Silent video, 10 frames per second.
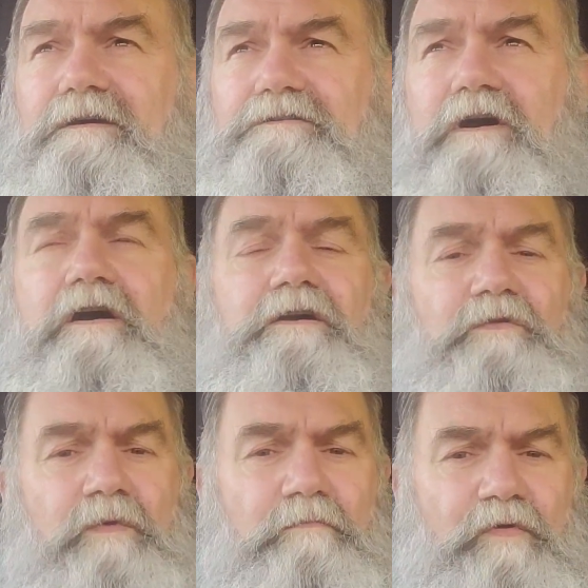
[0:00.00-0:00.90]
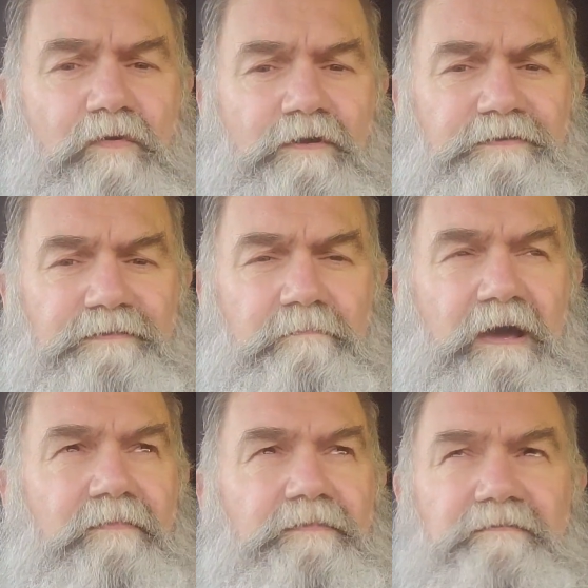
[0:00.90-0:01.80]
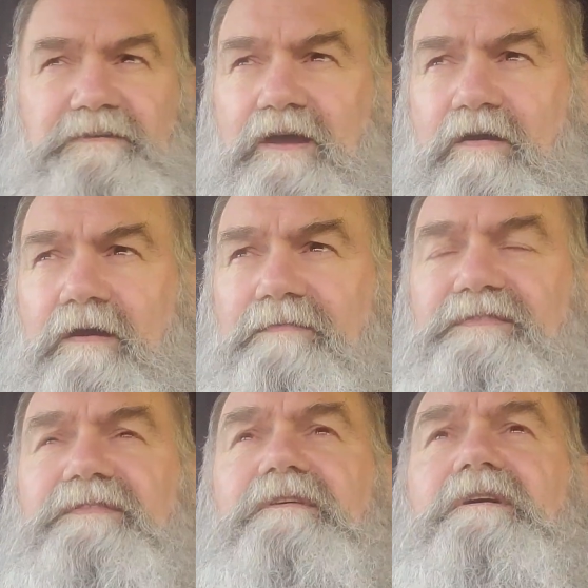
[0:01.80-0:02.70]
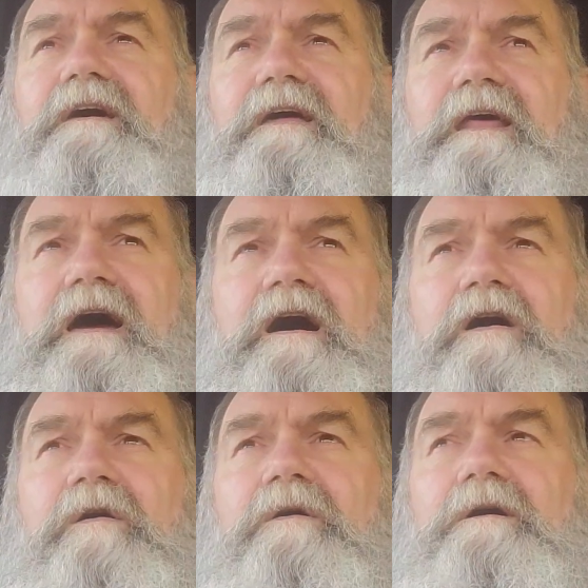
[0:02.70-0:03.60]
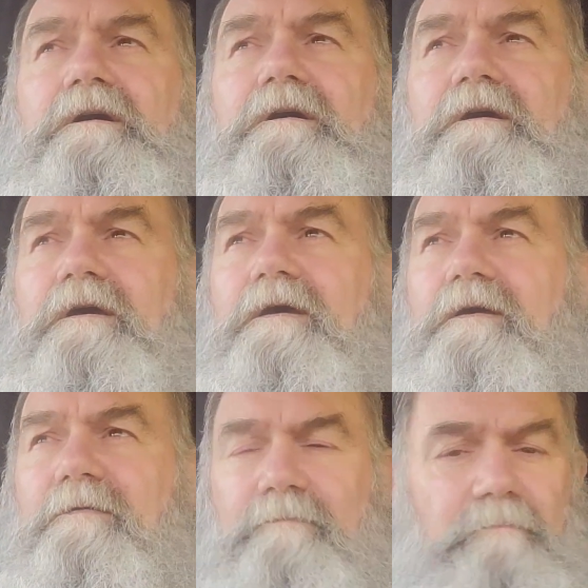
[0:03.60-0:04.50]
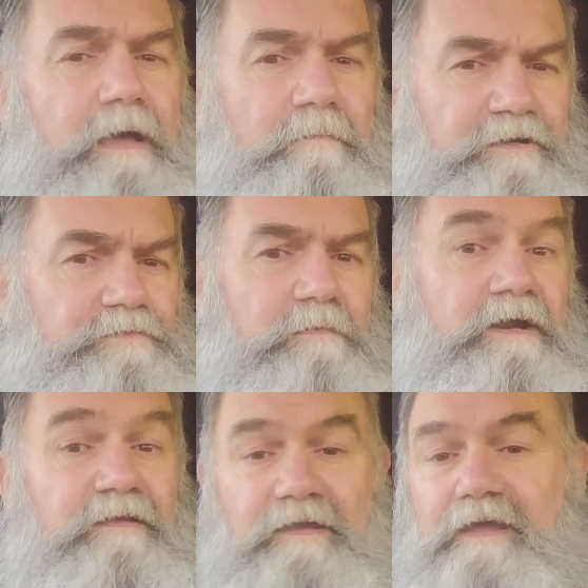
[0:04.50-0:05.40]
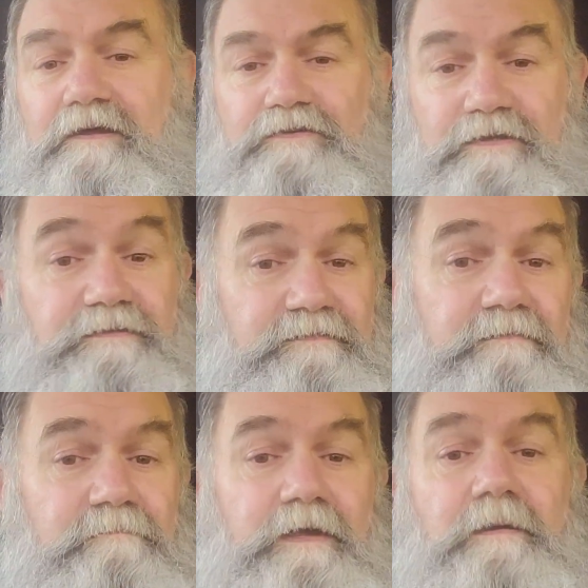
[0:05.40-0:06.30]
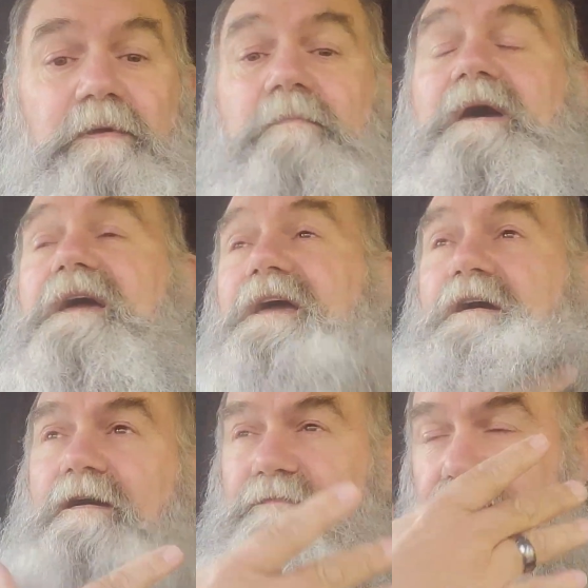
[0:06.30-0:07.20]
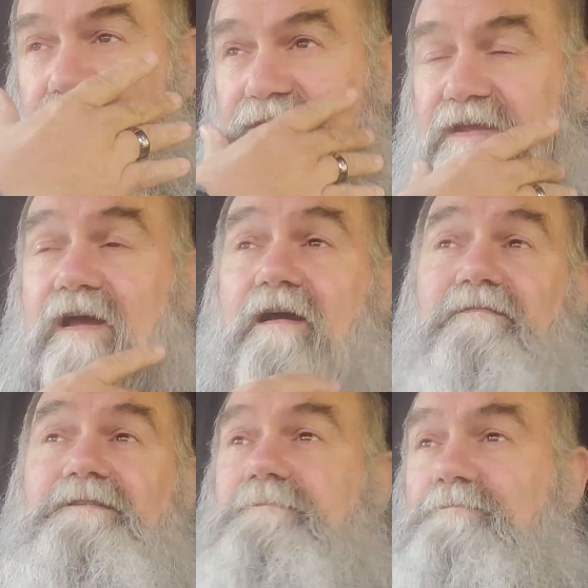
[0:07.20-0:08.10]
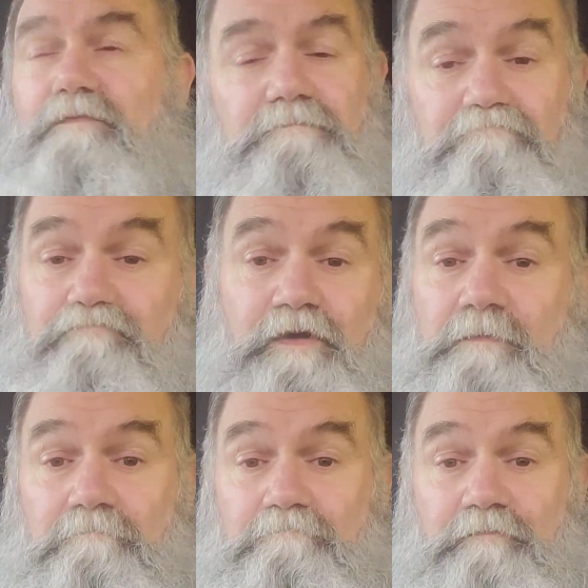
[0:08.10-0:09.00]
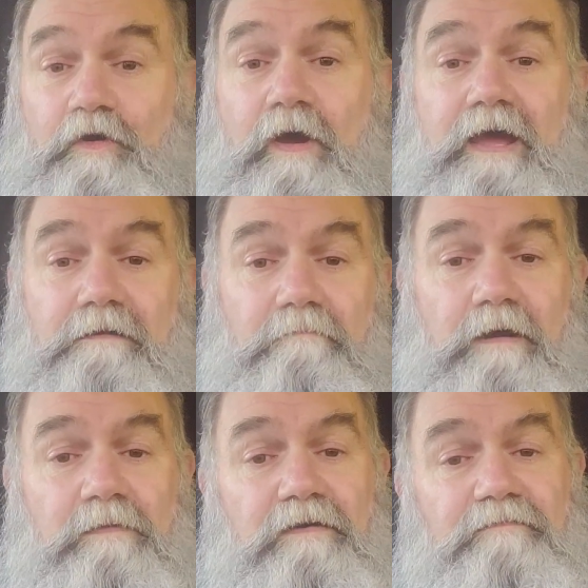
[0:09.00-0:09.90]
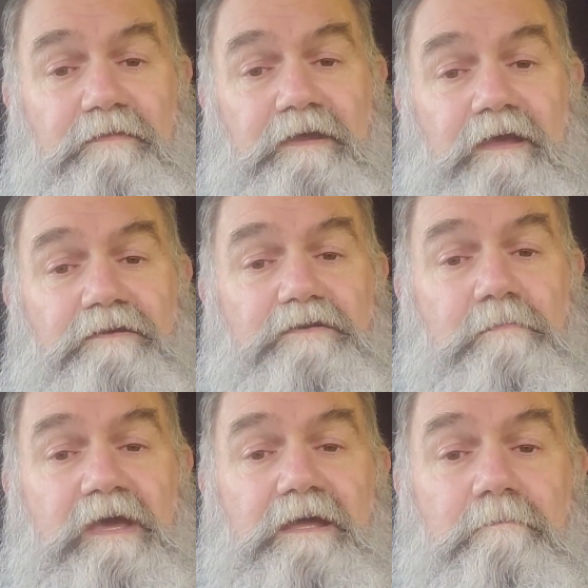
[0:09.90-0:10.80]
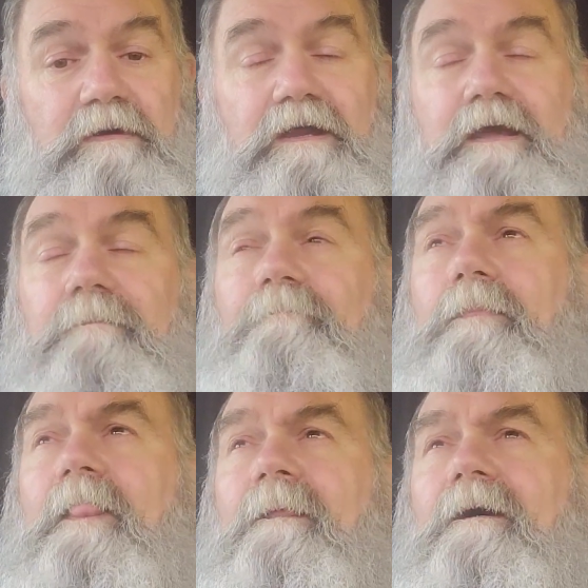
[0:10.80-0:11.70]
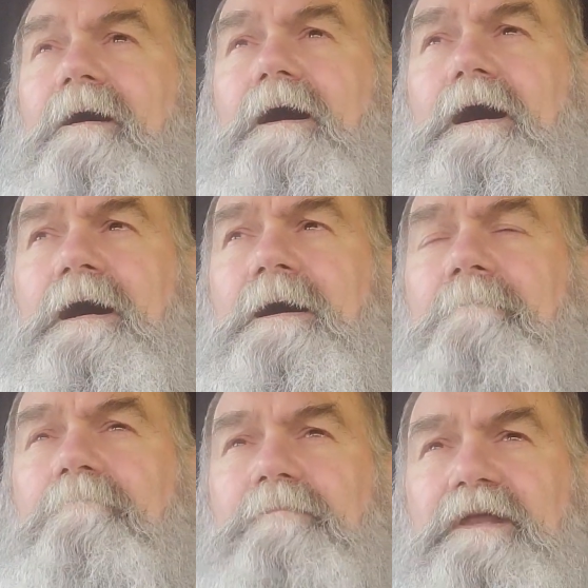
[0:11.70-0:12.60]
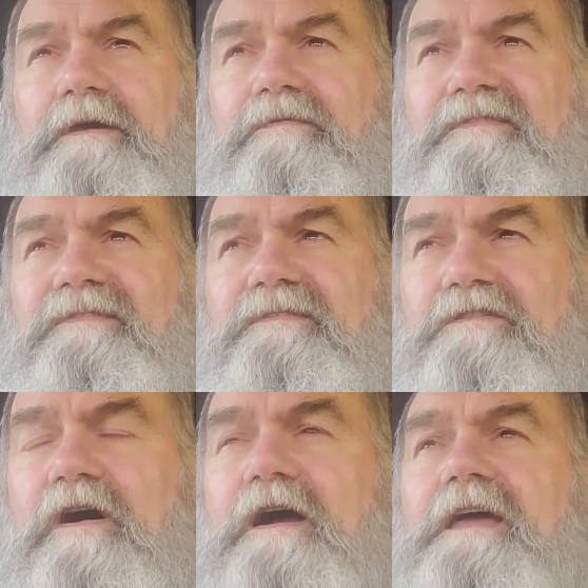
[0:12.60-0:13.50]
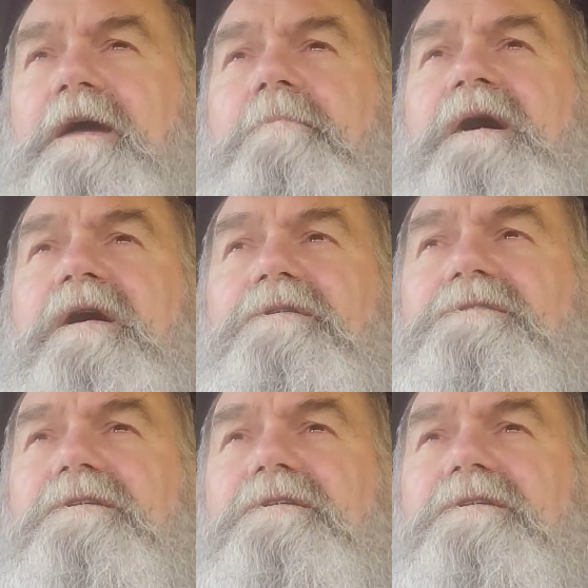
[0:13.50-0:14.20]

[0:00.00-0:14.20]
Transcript: talking to reporters about the tariffs and how much money the country is going to be making off of these tariffs. Great, I'm all for the country making money, but he was talking about